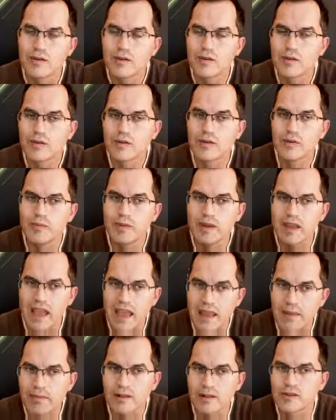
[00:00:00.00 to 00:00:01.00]
to be
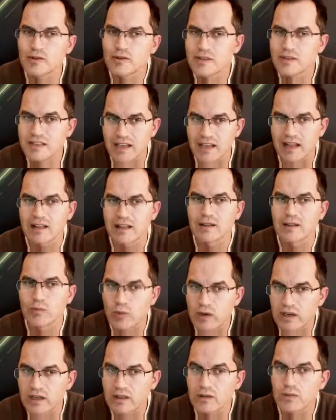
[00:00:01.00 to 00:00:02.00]
able to sell
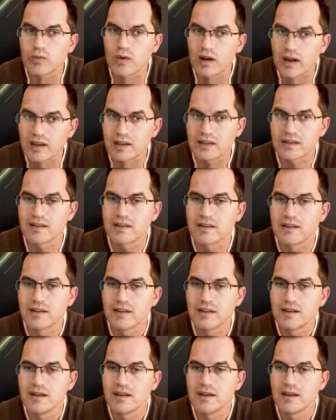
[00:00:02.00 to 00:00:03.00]
worldwide,
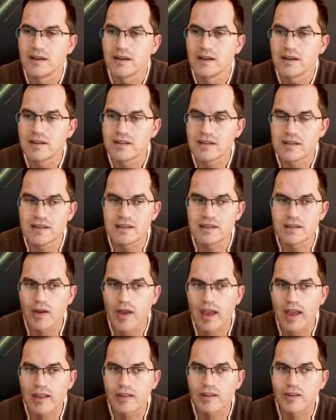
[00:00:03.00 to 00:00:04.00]
since you
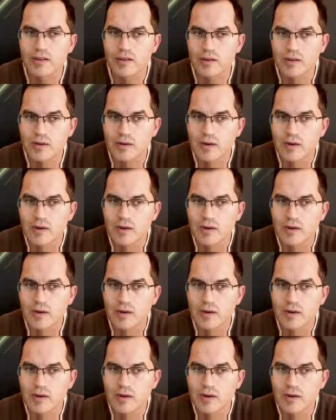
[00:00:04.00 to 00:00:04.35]
had to